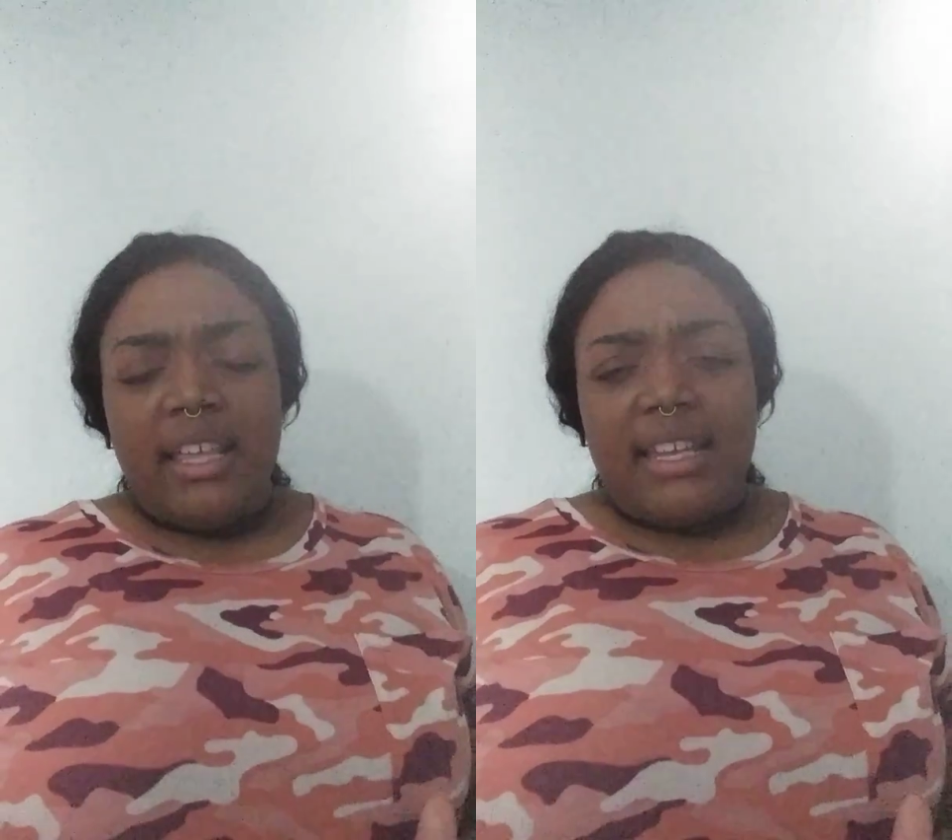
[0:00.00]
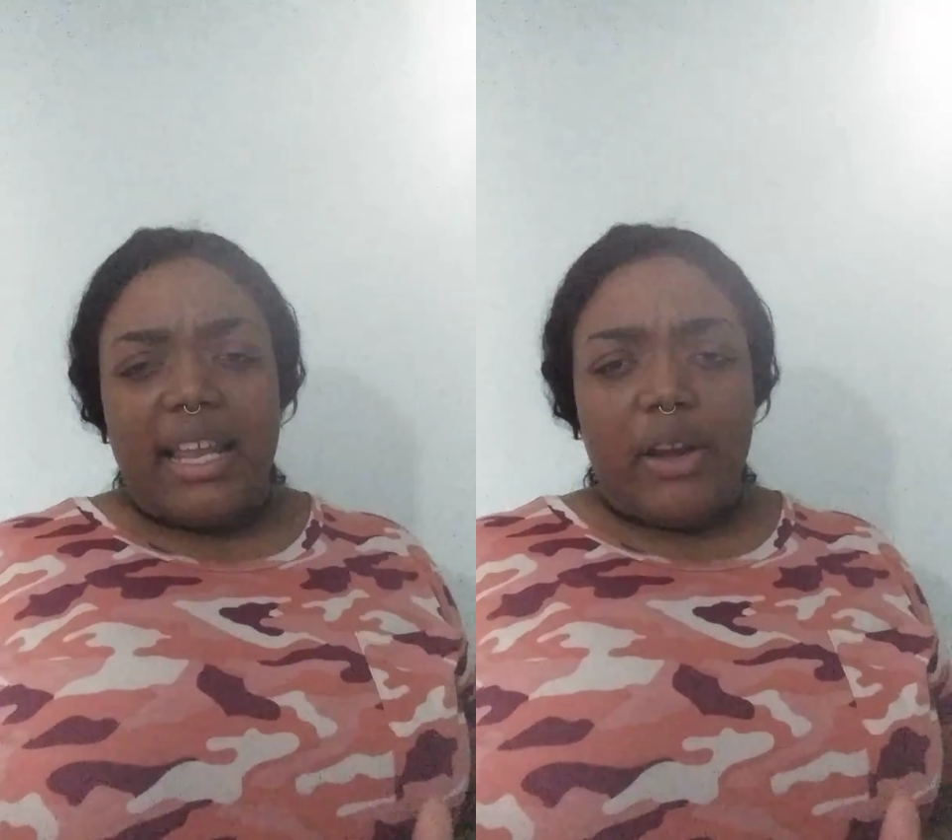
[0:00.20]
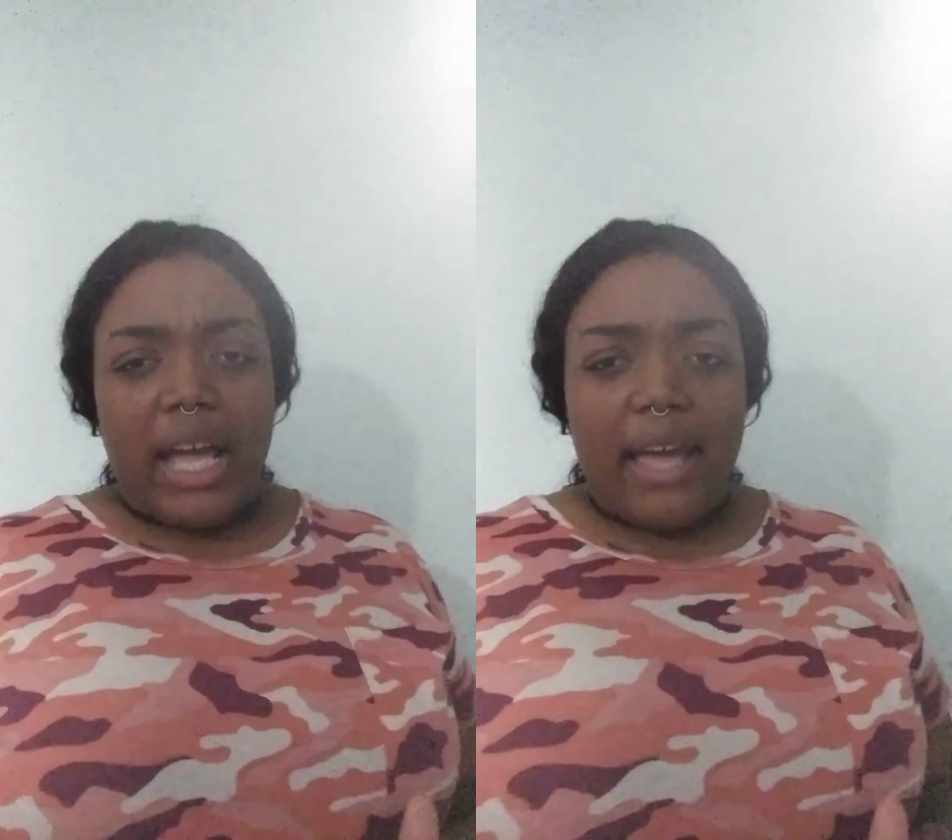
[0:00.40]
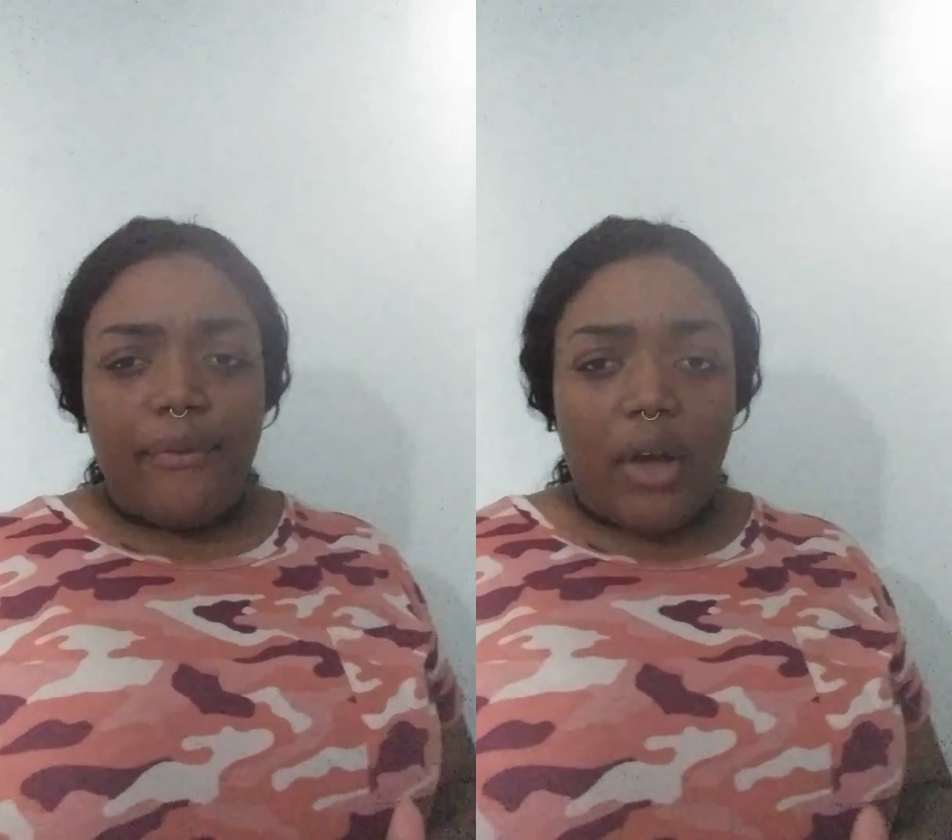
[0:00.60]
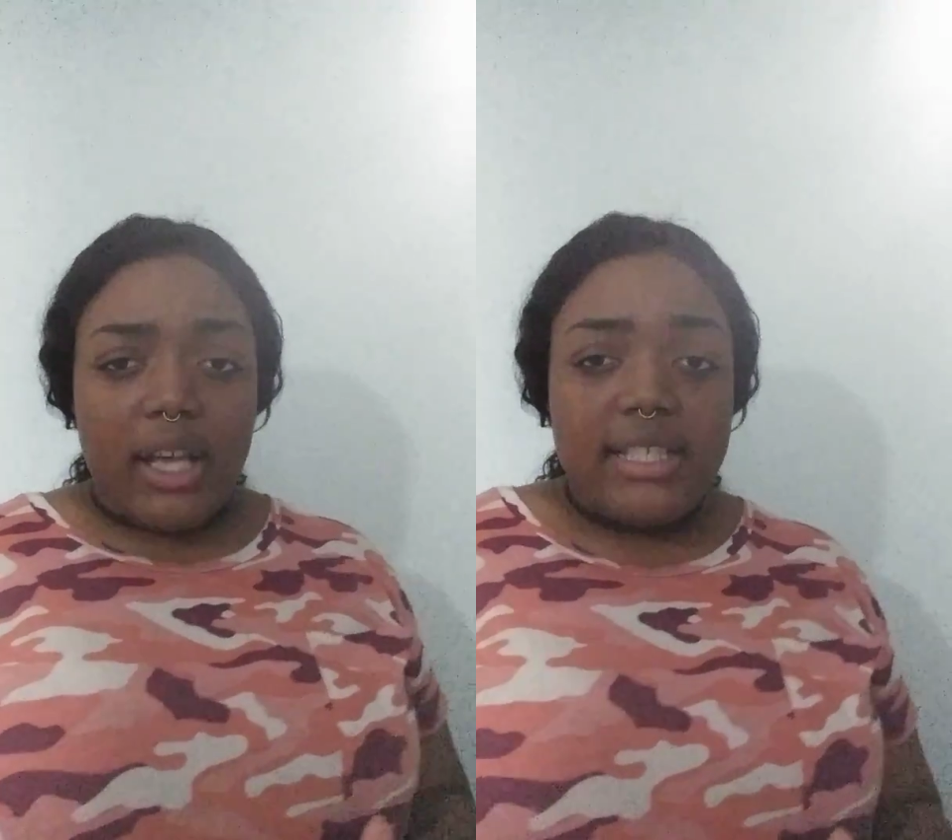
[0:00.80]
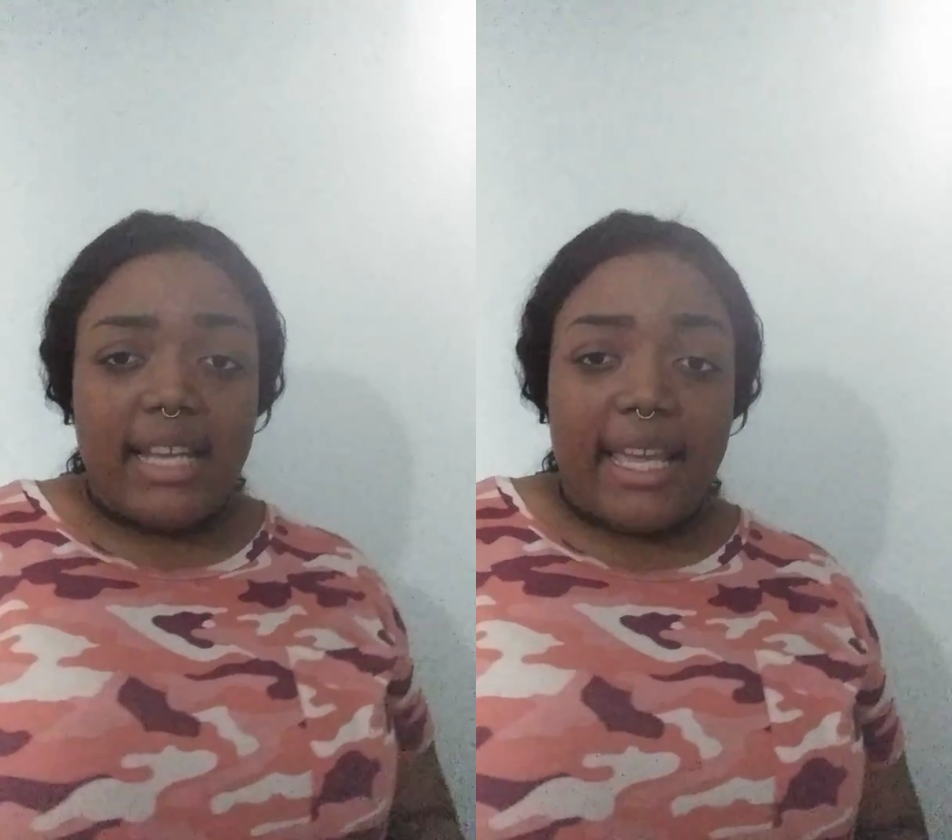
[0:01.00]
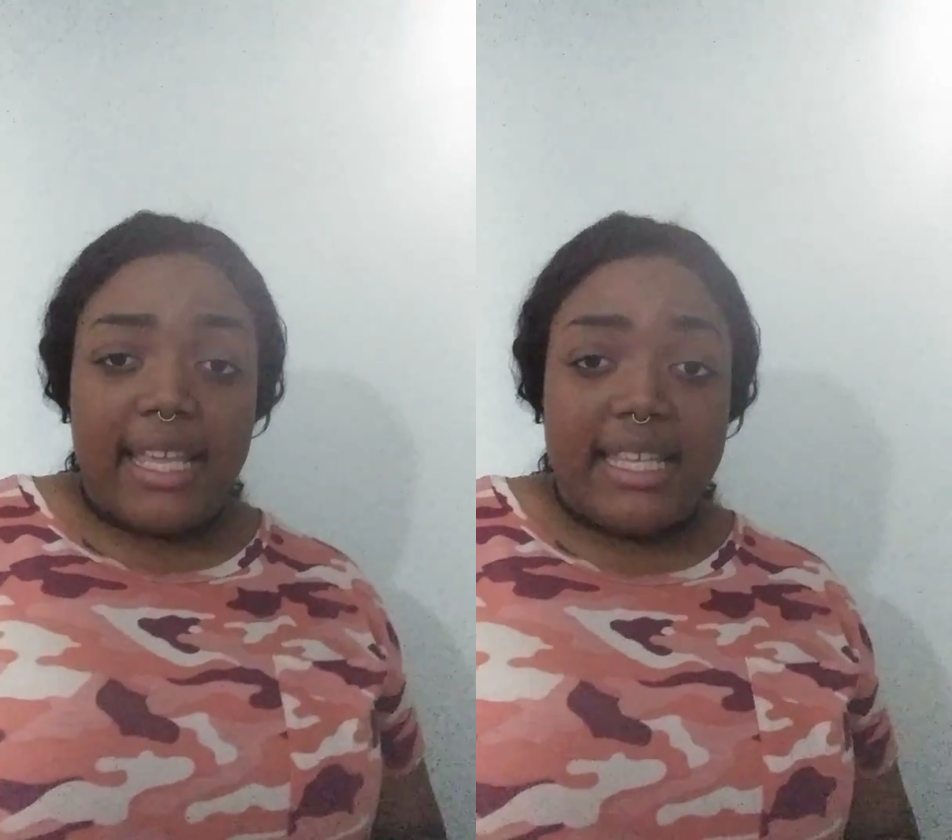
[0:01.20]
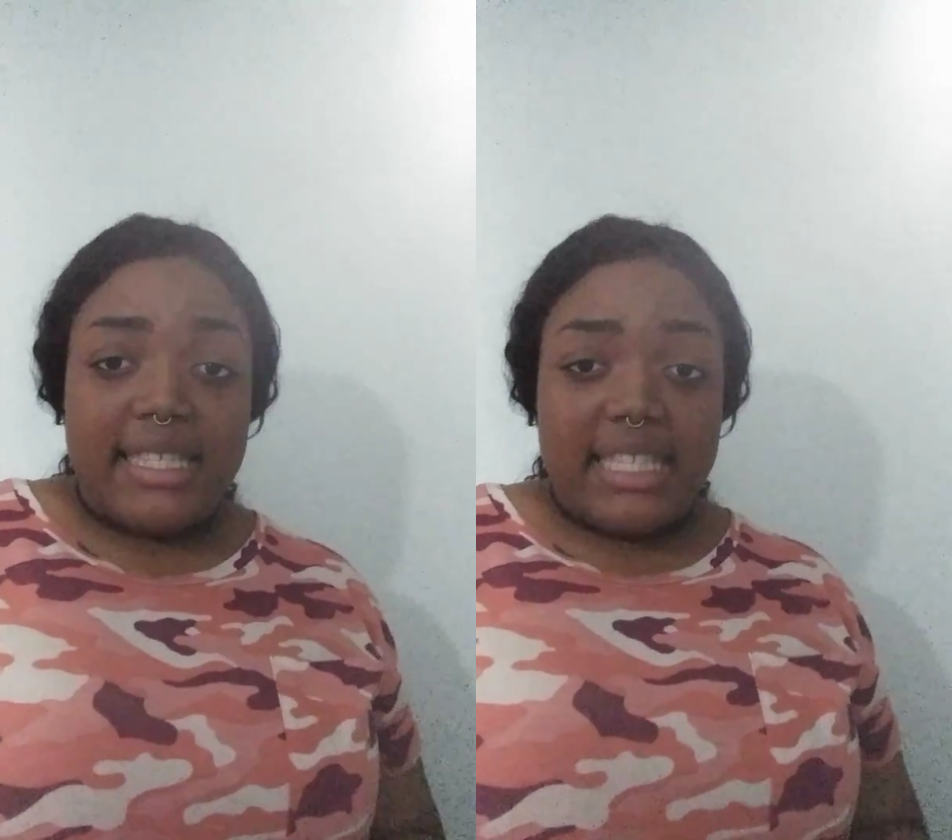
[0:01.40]
Now, Guy Fawkes
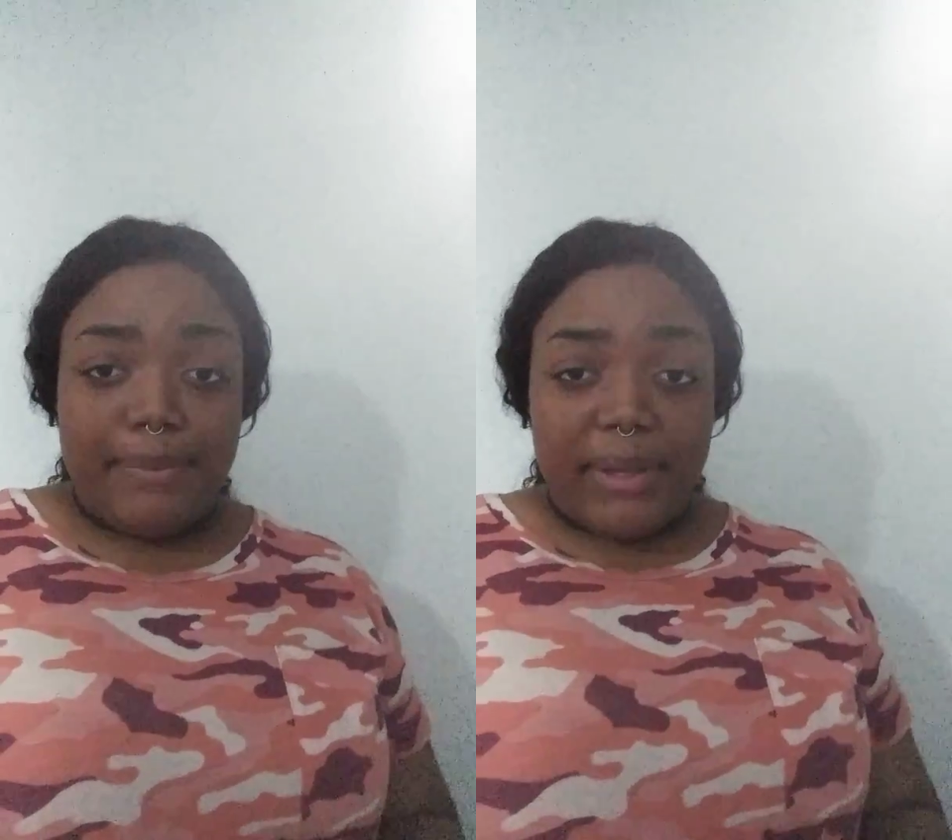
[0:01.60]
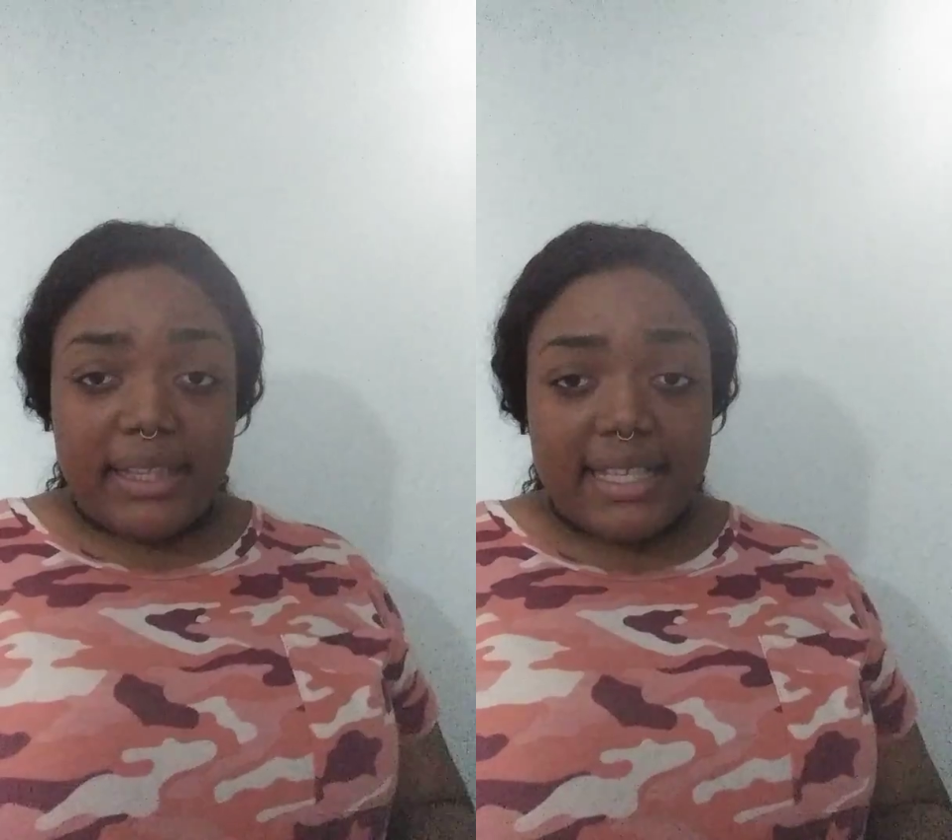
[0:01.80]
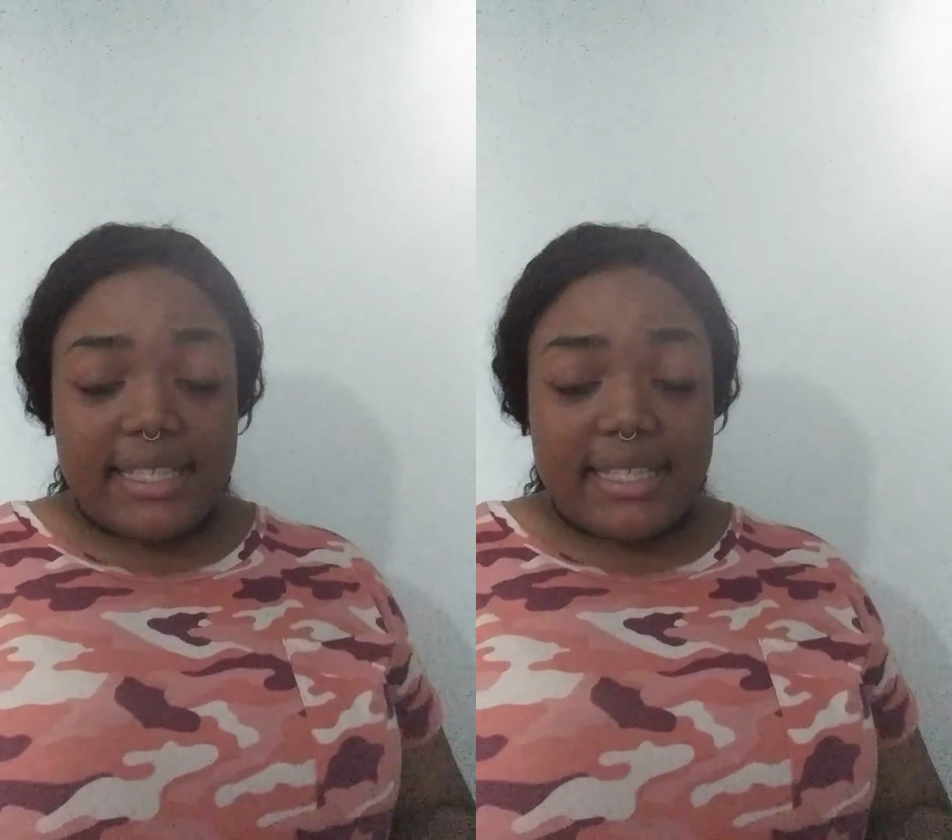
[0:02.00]
Night is typically